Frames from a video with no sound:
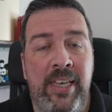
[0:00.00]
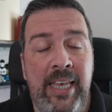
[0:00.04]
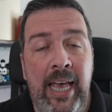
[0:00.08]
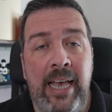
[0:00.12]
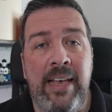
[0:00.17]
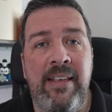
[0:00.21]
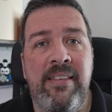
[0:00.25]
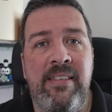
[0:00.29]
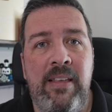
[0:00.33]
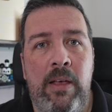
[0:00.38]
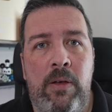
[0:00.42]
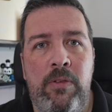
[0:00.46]

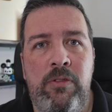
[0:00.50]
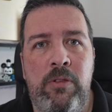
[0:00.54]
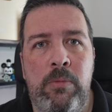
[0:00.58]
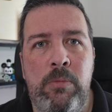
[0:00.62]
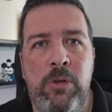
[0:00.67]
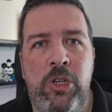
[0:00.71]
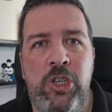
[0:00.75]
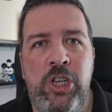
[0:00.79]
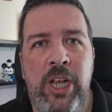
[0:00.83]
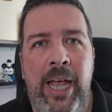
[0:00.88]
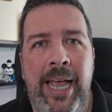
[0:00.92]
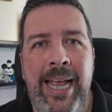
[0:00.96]
get yourself some
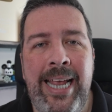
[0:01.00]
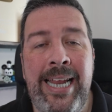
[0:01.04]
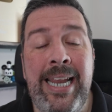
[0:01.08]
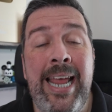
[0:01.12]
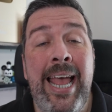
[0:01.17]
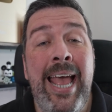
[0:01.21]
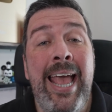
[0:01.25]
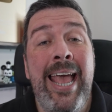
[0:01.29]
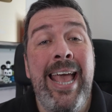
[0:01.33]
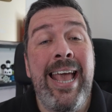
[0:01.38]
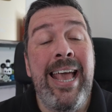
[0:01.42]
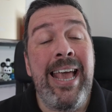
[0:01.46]
shade.
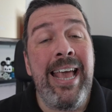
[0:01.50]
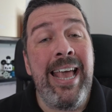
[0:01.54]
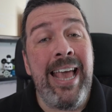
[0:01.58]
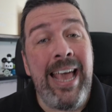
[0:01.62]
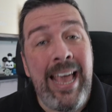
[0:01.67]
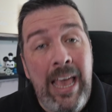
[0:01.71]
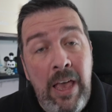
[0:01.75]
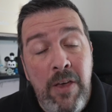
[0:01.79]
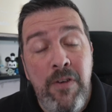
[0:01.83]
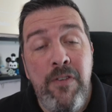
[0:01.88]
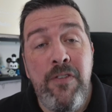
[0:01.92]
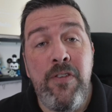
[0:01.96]

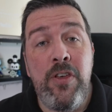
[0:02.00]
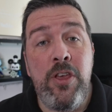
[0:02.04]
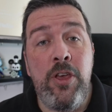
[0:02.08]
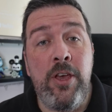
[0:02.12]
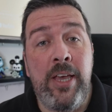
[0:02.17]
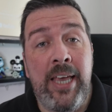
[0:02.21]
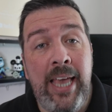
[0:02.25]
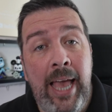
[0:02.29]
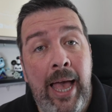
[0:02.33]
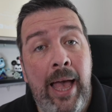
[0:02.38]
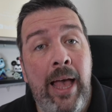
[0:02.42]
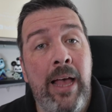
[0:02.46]
If you
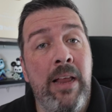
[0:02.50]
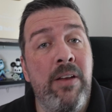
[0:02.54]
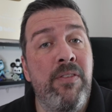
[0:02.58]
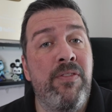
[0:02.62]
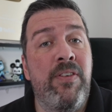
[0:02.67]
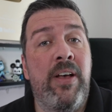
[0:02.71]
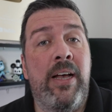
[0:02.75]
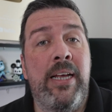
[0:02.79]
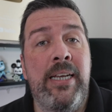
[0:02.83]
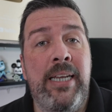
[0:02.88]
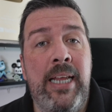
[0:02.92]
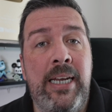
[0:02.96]
can't
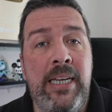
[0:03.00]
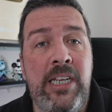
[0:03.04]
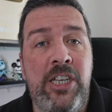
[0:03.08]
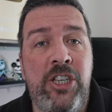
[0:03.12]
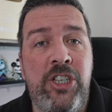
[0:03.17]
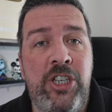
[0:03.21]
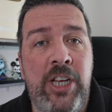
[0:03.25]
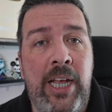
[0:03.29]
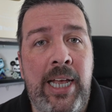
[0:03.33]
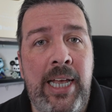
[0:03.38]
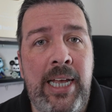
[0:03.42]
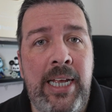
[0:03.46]
find any
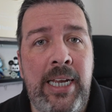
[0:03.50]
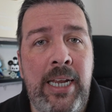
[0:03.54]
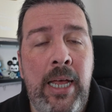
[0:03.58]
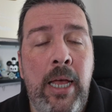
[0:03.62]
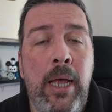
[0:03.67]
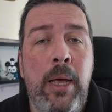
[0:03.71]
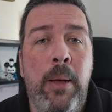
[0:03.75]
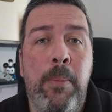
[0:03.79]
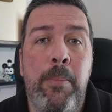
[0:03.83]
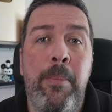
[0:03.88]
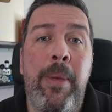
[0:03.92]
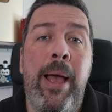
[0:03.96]
shade,
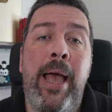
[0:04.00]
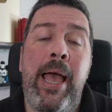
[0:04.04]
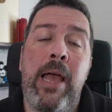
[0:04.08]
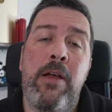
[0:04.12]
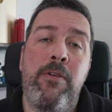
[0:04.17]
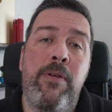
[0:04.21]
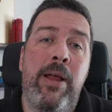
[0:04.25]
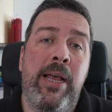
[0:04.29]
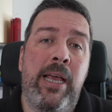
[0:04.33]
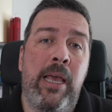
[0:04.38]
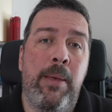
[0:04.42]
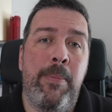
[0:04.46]
might I
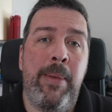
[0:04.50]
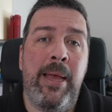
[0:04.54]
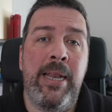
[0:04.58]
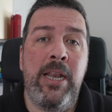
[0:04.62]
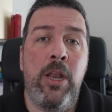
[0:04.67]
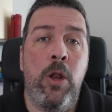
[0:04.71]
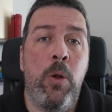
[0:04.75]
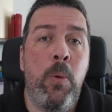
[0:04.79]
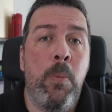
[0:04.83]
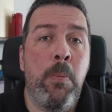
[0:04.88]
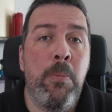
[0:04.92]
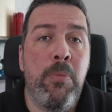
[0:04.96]
recommend
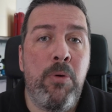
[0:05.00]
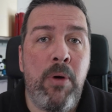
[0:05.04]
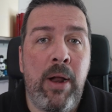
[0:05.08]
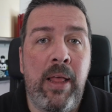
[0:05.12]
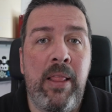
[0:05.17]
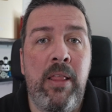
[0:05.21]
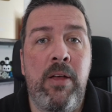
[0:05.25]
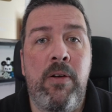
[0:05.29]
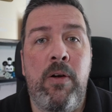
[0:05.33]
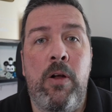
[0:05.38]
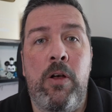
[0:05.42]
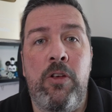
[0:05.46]
an
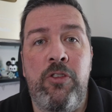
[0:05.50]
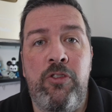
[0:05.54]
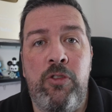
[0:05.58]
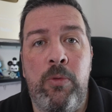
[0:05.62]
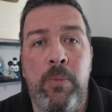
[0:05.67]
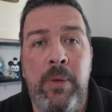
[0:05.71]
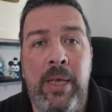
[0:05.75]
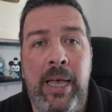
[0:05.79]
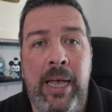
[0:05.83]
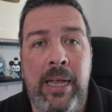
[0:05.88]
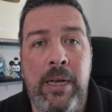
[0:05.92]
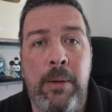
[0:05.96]
umbrella or
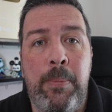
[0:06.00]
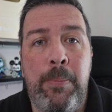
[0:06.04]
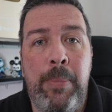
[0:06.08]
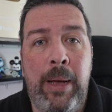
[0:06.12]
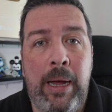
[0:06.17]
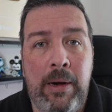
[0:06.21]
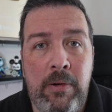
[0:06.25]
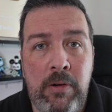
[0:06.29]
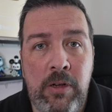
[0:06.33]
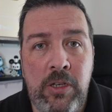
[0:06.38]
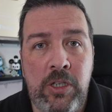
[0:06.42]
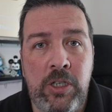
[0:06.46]
some kind of
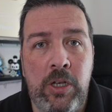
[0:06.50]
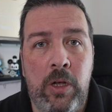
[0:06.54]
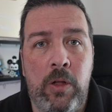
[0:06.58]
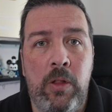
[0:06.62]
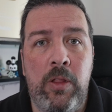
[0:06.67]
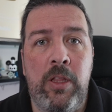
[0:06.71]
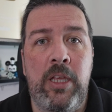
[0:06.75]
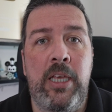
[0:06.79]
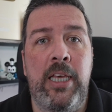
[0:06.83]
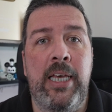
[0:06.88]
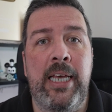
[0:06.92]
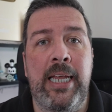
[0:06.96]

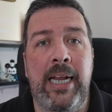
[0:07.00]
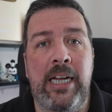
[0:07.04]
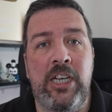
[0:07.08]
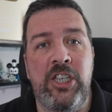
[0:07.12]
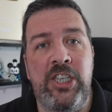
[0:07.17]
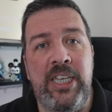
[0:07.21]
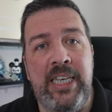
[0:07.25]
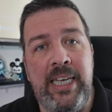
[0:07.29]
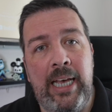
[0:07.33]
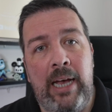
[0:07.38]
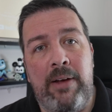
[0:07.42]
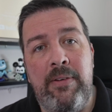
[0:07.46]
parasol that you can
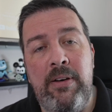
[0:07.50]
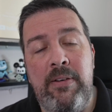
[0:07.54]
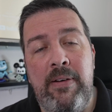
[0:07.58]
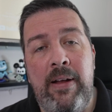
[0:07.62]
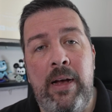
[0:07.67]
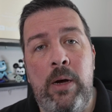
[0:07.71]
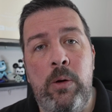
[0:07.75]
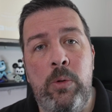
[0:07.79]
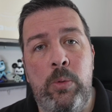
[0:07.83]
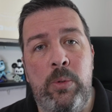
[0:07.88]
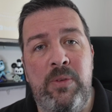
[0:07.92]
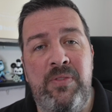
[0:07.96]
actually carry
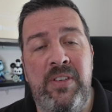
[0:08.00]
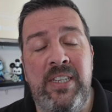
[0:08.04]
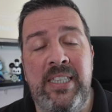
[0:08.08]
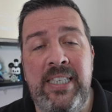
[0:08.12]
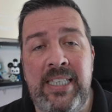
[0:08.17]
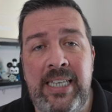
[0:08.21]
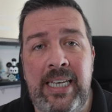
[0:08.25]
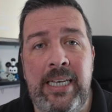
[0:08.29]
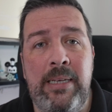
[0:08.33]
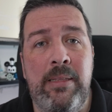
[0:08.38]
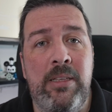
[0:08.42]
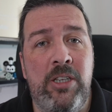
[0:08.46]
around with you
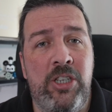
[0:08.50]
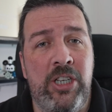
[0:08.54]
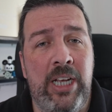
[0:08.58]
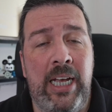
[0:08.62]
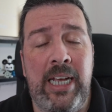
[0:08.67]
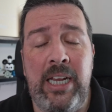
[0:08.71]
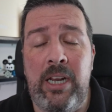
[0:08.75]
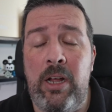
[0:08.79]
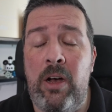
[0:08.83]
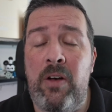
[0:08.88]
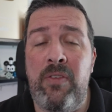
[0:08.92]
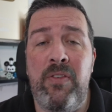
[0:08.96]
to keep the
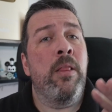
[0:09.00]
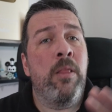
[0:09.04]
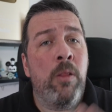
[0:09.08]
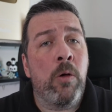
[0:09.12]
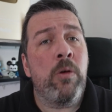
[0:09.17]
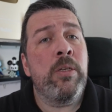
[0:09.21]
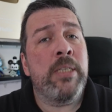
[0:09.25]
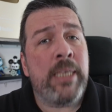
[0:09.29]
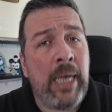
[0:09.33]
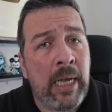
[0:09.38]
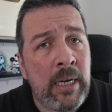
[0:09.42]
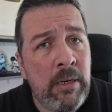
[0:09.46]
shade off.
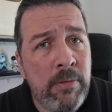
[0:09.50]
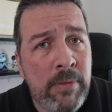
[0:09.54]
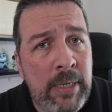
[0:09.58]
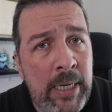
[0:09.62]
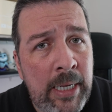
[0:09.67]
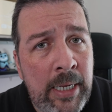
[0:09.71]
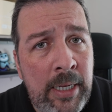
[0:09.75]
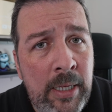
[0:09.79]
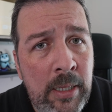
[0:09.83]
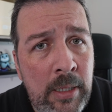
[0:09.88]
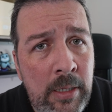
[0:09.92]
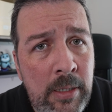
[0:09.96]
Looks kind of
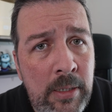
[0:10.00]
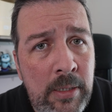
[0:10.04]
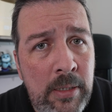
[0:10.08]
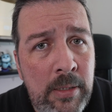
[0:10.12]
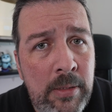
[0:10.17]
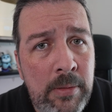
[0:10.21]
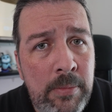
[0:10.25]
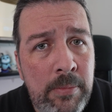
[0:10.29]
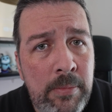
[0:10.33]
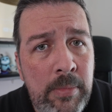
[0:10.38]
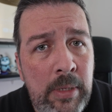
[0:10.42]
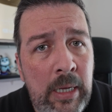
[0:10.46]
ridiculous,
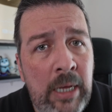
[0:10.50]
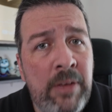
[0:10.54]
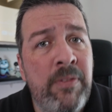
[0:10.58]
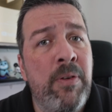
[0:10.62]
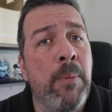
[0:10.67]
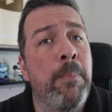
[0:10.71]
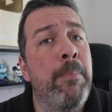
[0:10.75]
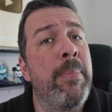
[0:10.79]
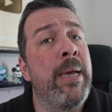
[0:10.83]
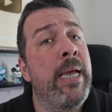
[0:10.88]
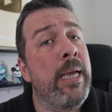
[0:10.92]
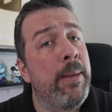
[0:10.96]
if
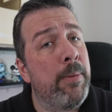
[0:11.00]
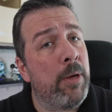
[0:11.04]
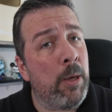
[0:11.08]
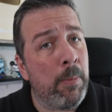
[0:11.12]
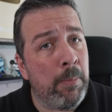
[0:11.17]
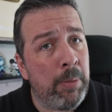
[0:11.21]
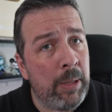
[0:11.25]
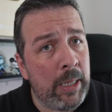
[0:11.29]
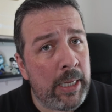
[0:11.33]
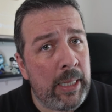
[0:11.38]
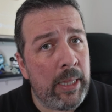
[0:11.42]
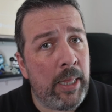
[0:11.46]
I'm being
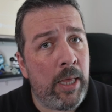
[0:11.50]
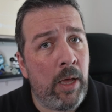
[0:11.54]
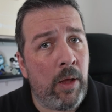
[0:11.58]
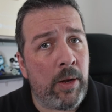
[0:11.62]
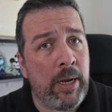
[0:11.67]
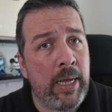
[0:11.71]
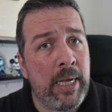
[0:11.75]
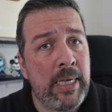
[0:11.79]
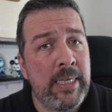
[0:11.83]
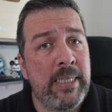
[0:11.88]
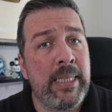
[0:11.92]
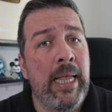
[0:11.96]
completely
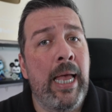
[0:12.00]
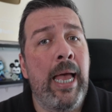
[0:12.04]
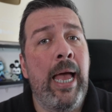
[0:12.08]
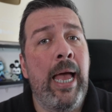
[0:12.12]
honest.